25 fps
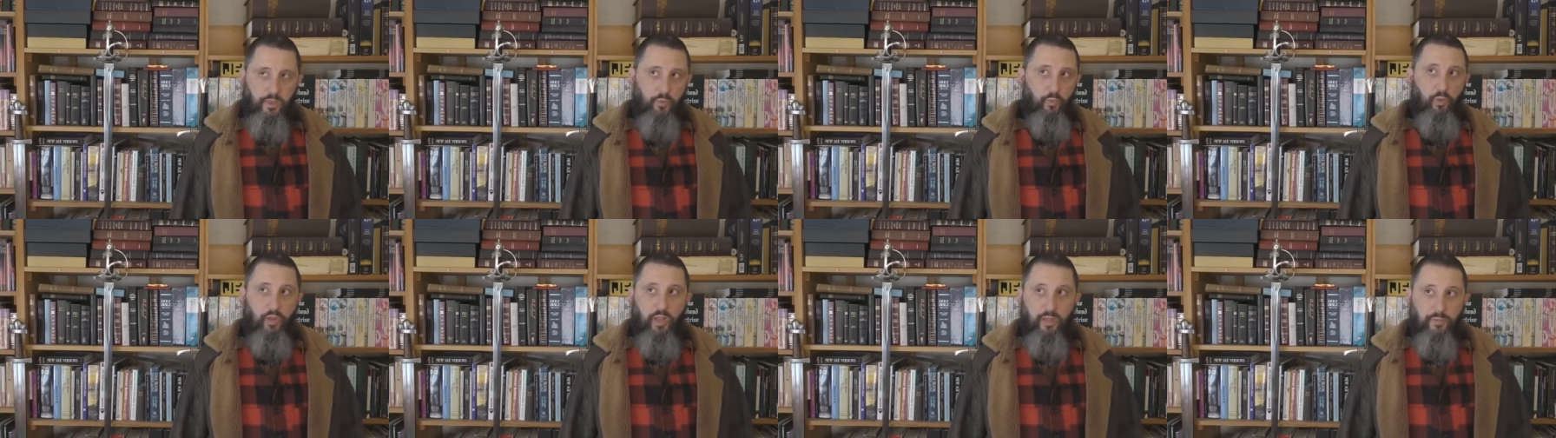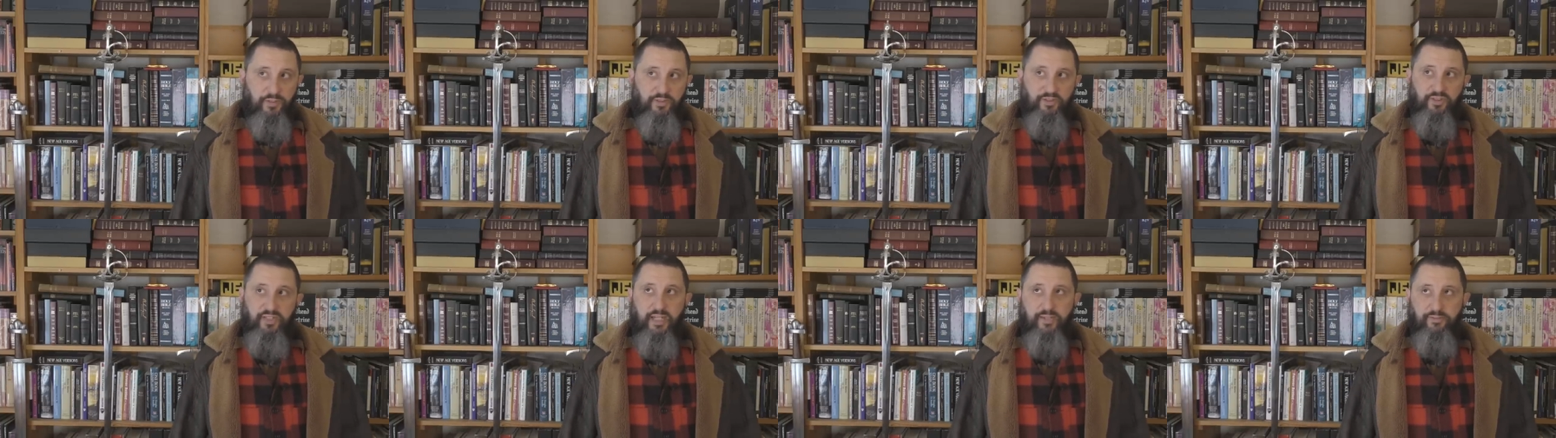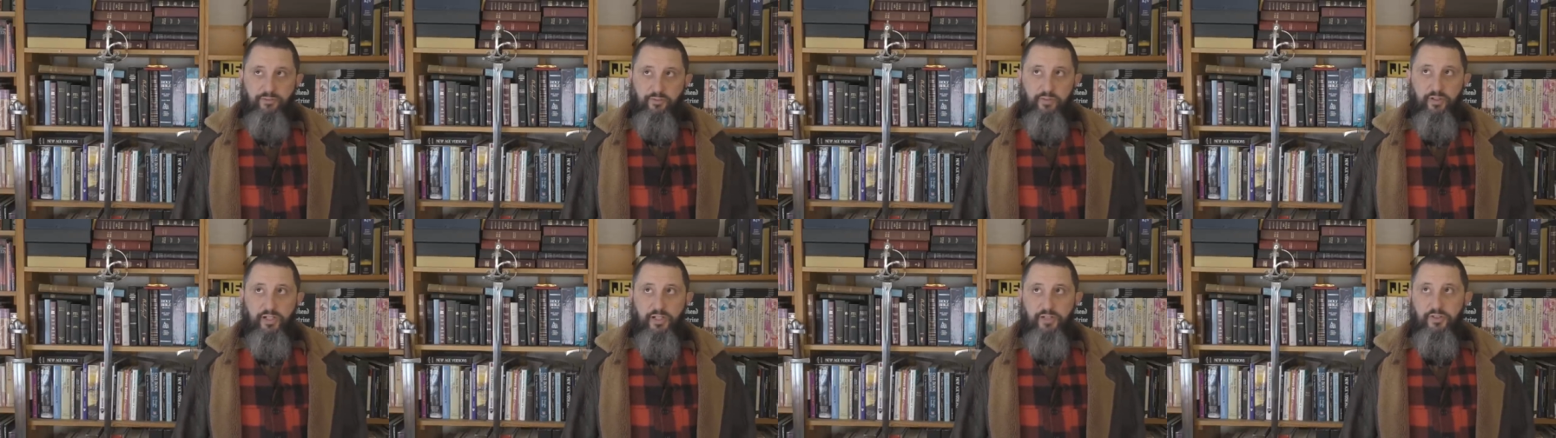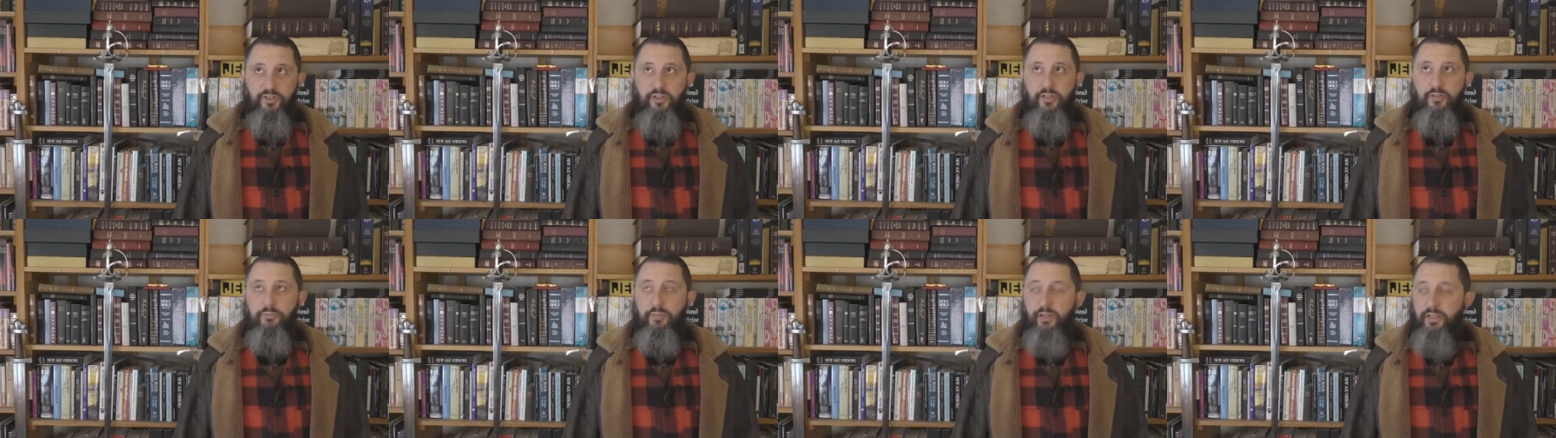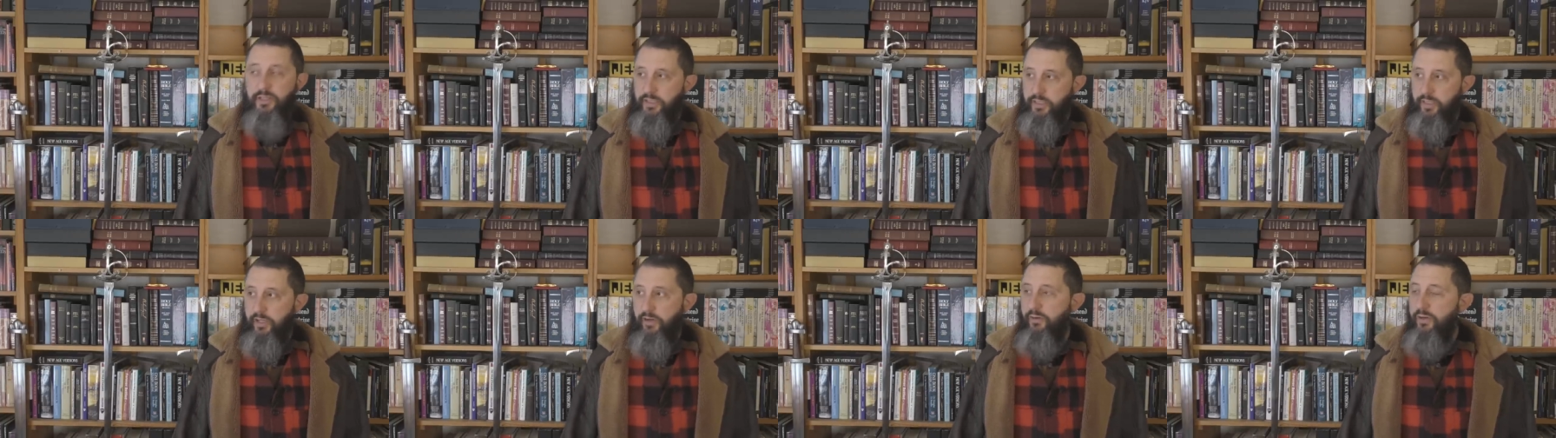Well, I'm a saved Christian,
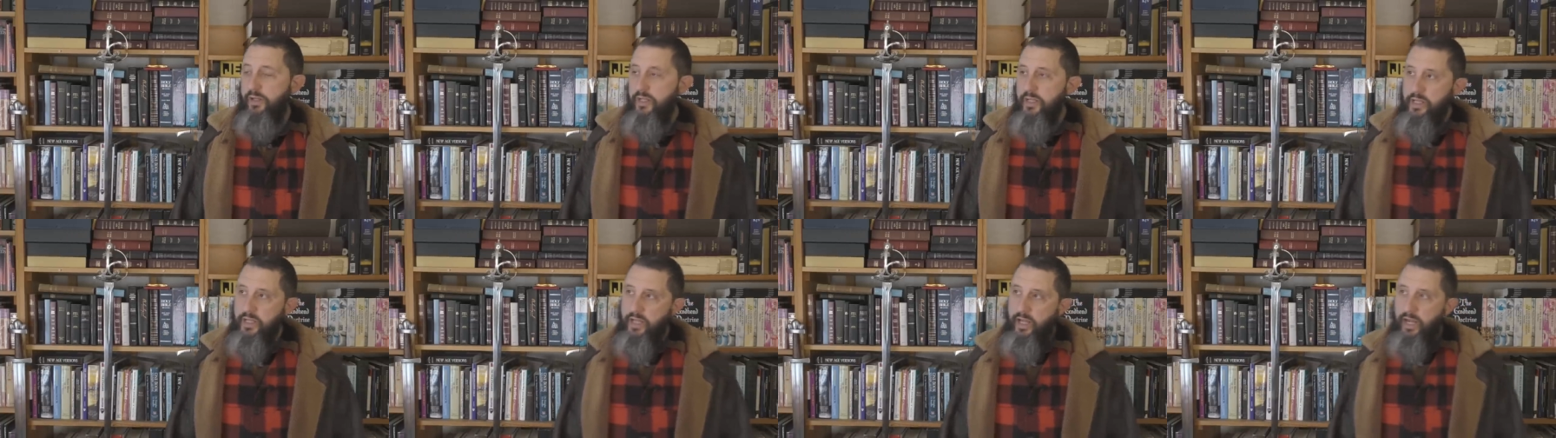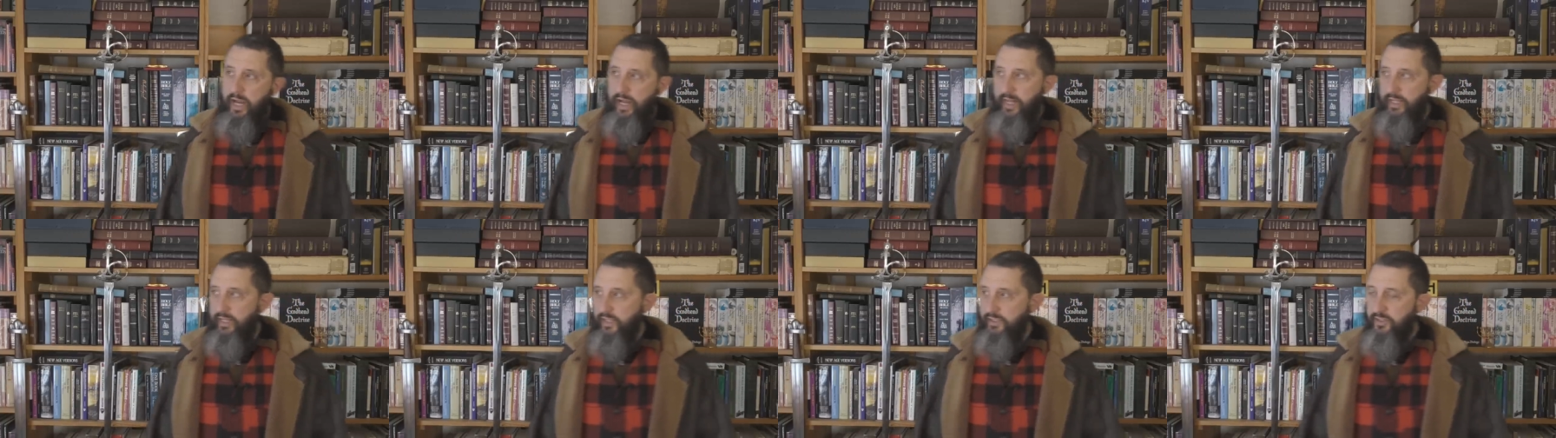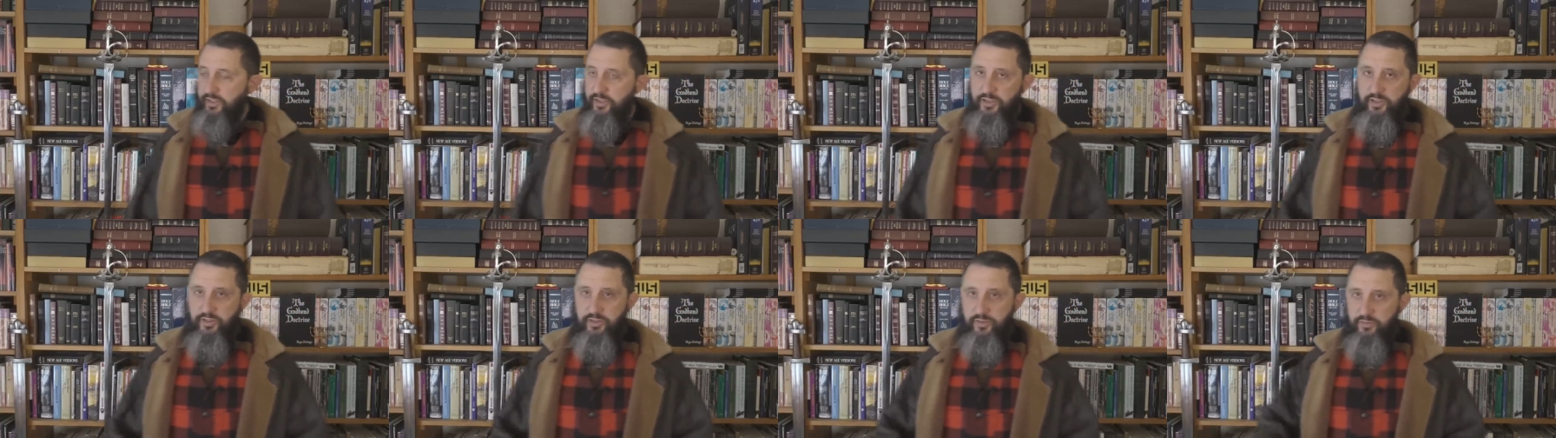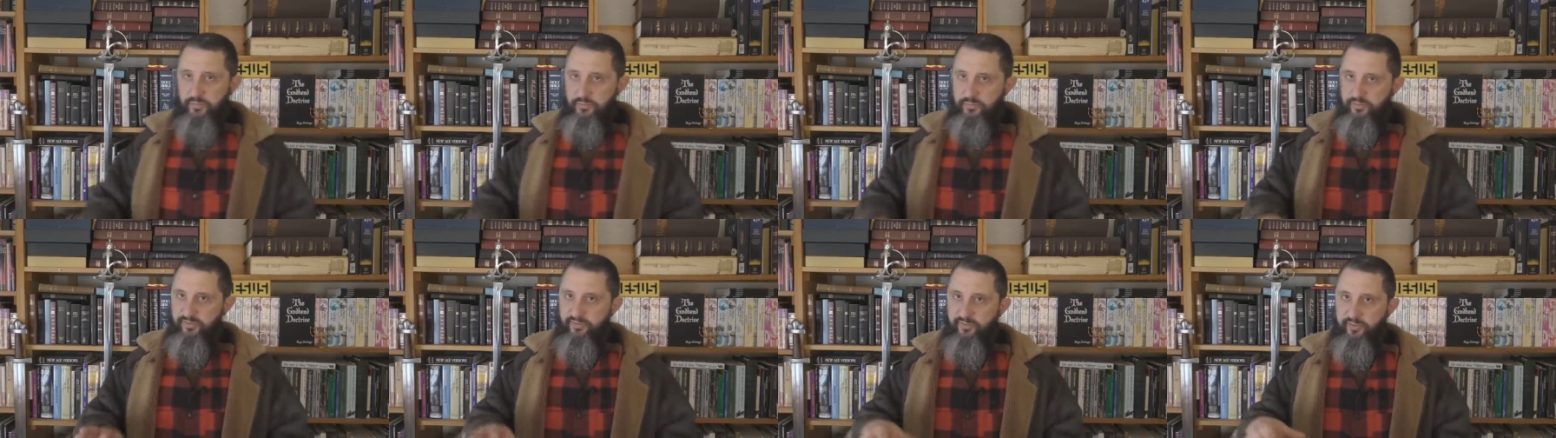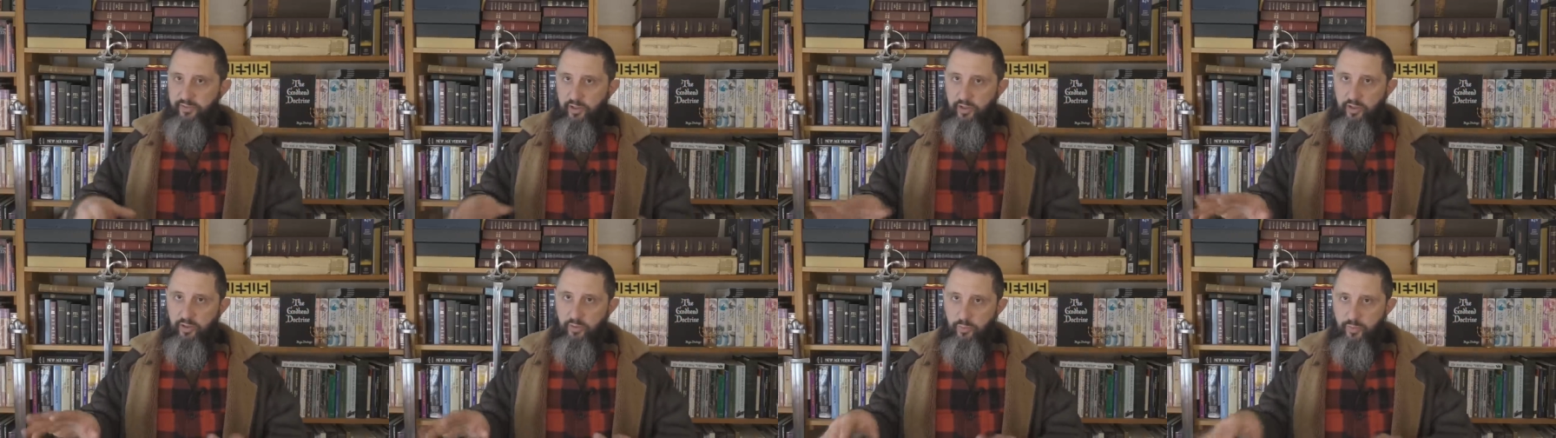but you know, I like to just
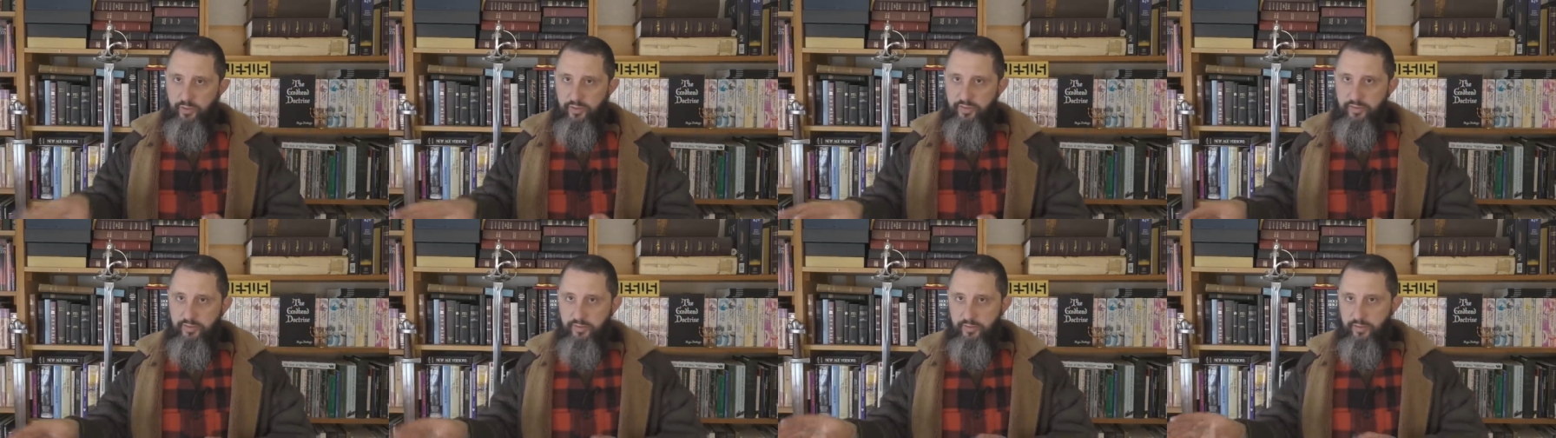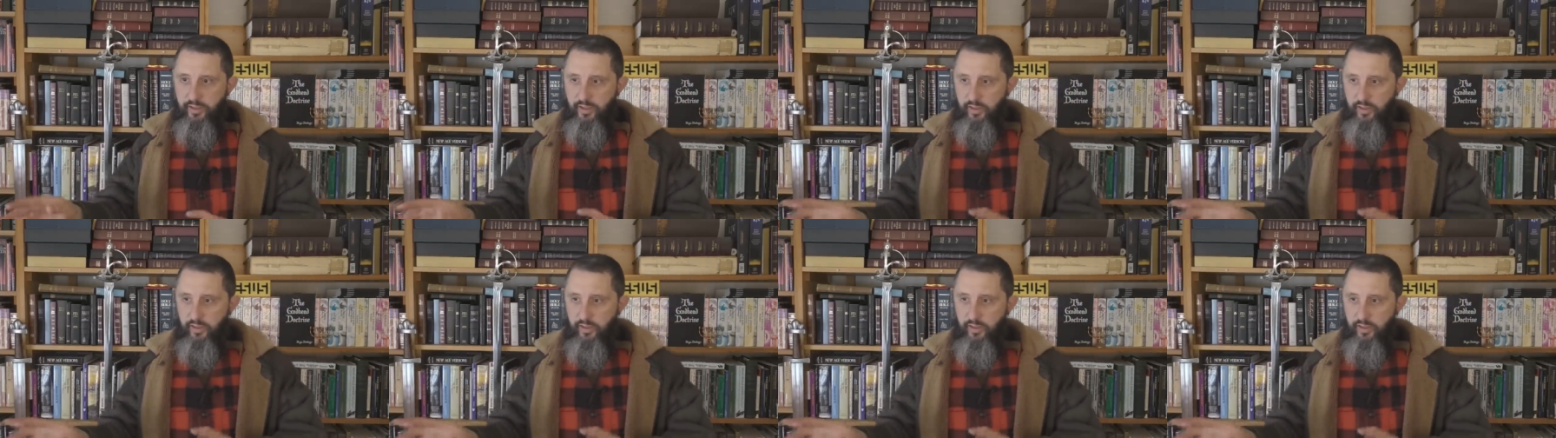flirt with,